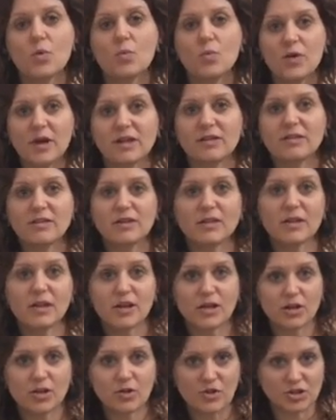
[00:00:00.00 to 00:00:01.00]
with
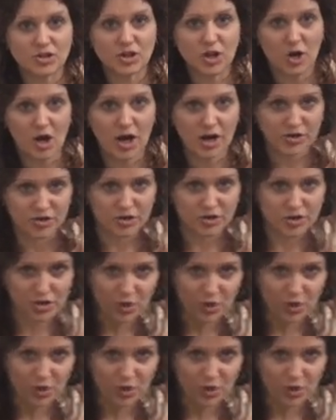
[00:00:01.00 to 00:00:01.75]
on your